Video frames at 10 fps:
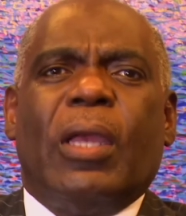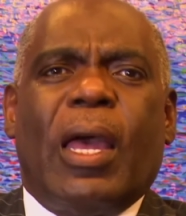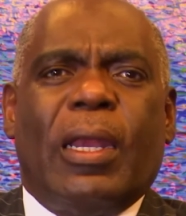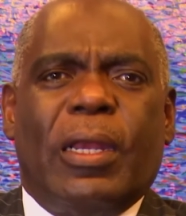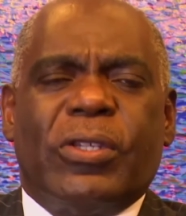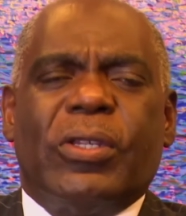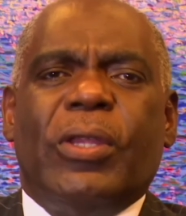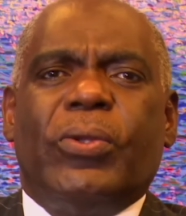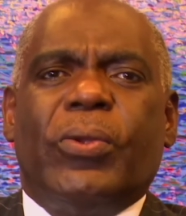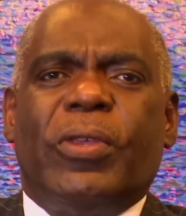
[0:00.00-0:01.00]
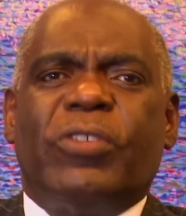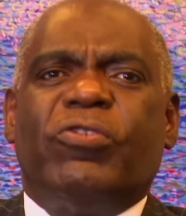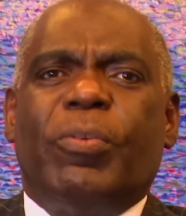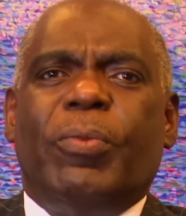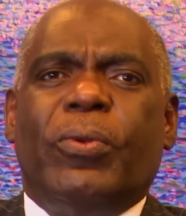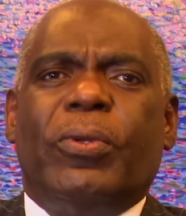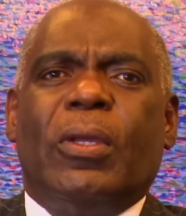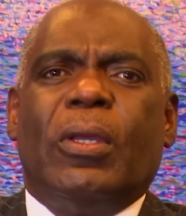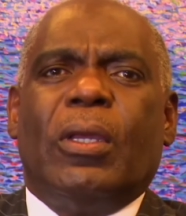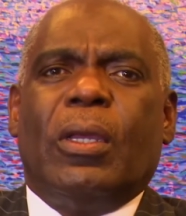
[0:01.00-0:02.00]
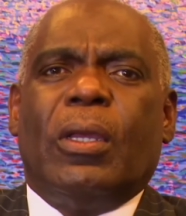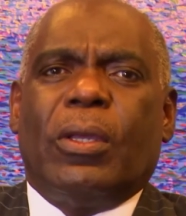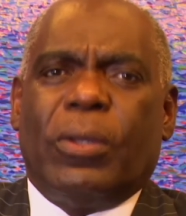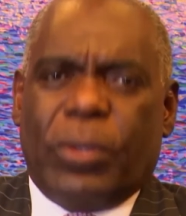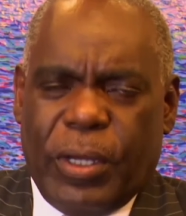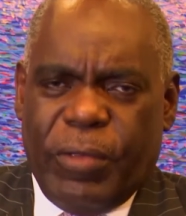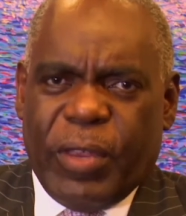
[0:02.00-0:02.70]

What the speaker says: and listening to this tribute. Good evening,